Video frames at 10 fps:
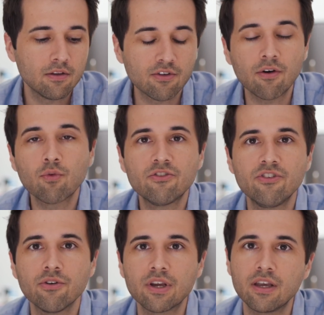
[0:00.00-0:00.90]
Software
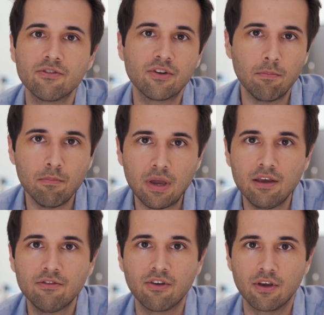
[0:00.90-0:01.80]
engineering is an
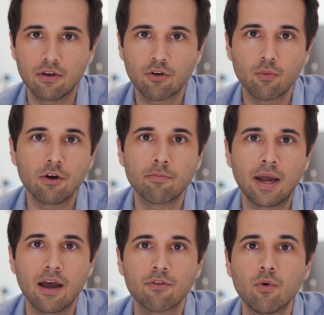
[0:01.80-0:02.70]
amazing career
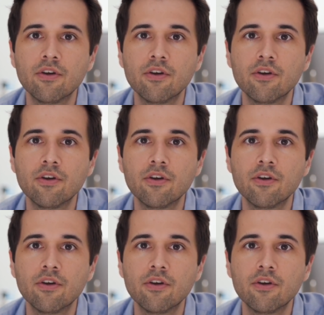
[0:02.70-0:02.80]
path,